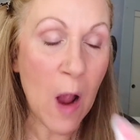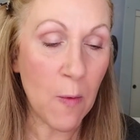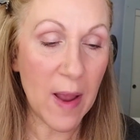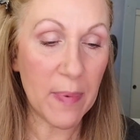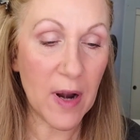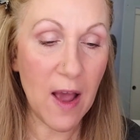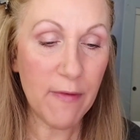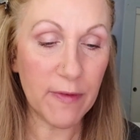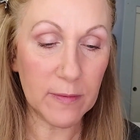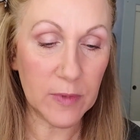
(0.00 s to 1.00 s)
wipe it
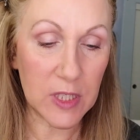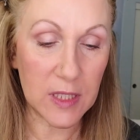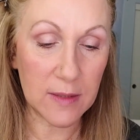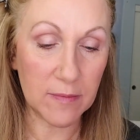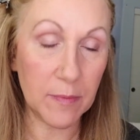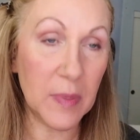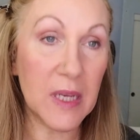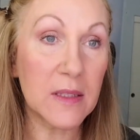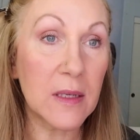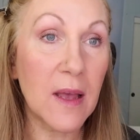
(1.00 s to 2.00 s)
off just
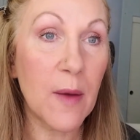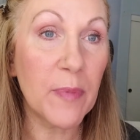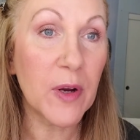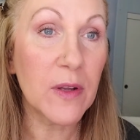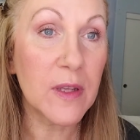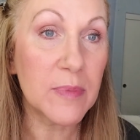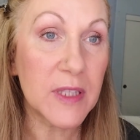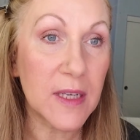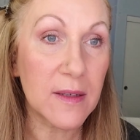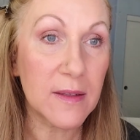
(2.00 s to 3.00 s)
because it'll help your
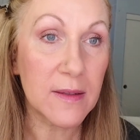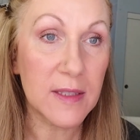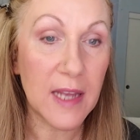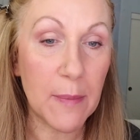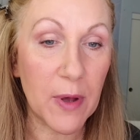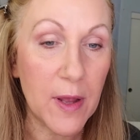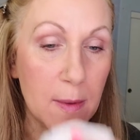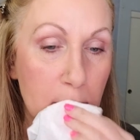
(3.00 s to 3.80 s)
lipstick stay put.